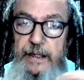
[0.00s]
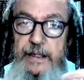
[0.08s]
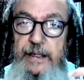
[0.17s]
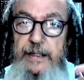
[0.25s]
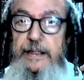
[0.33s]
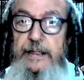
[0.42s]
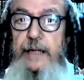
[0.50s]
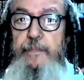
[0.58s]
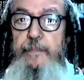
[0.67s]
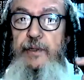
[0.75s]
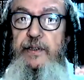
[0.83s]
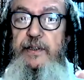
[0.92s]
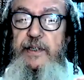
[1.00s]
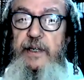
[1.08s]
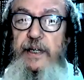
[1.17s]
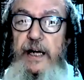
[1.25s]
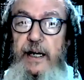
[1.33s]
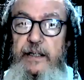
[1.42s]
he, that person is
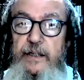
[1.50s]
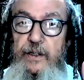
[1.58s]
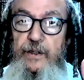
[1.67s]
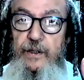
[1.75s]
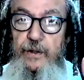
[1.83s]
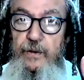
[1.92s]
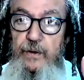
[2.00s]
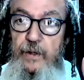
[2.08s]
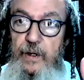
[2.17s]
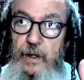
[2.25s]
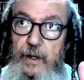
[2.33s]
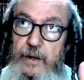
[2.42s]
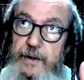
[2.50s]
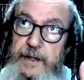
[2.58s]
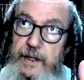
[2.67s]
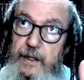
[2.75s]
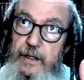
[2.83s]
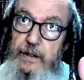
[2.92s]
connected to
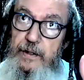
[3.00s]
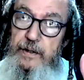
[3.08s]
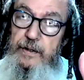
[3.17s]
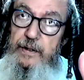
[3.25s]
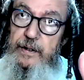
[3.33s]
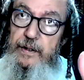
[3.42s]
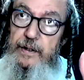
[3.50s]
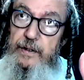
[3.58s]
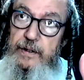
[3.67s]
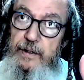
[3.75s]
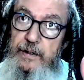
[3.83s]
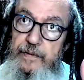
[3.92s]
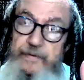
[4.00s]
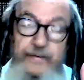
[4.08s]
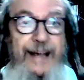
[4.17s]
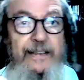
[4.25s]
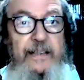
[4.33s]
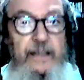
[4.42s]
the, the, the
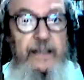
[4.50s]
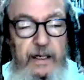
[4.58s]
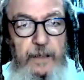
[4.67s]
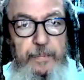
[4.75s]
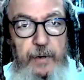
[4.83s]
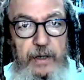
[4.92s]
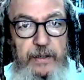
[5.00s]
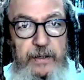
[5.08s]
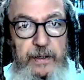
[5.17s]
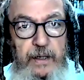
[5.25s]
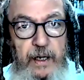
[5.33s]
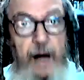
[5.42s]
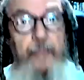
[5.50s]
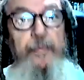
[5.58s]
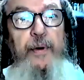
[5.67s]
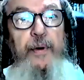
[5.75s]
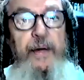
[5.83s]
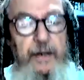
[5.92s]
fascinated part, the, the
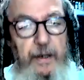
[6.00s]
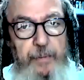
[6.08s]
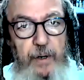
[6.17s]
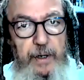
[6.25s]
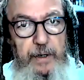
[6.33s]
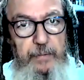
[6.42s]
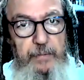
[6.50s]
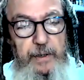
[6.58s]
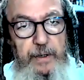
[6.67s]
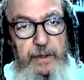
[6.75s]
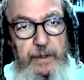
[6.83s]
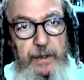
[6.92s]
complimenting part of me.